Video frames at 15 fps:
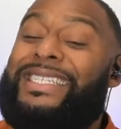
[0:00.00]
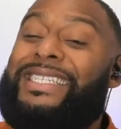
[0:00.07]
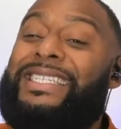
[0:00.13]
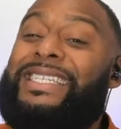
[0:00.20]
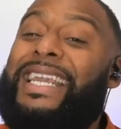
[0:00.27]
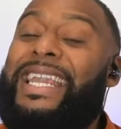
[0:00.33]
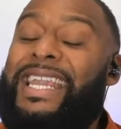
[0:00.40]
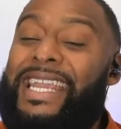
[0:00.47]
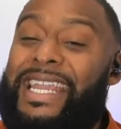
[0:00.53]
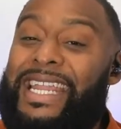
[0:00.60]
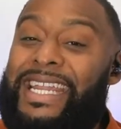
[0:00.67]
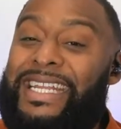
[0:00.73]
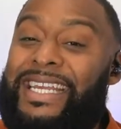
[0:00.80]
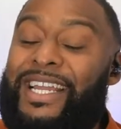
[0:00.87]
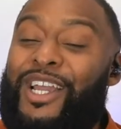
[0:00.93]

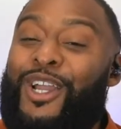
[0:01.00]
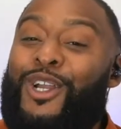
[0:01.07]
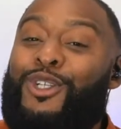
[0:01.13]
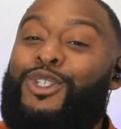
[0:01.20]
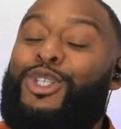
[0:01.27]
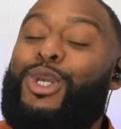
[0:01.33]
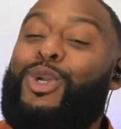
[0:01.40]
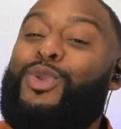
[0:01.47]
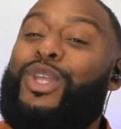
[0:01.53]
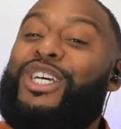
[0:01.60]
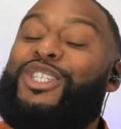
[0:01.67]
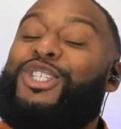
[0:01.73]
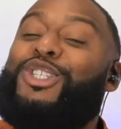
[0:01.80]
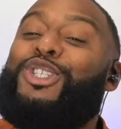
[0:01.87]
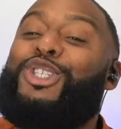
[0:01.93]
seed to
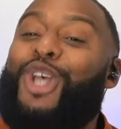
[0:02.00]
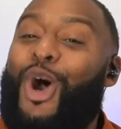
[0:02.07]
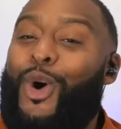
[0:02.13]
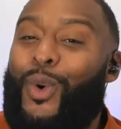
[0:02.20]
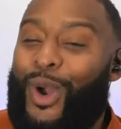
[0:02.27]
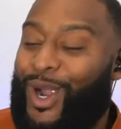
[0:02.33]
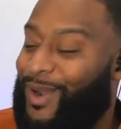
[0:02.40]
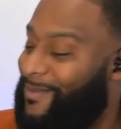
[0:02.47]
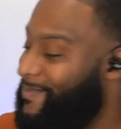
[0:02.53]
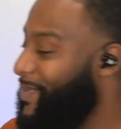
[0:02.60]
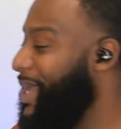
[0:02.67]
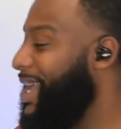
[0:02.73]
the sower.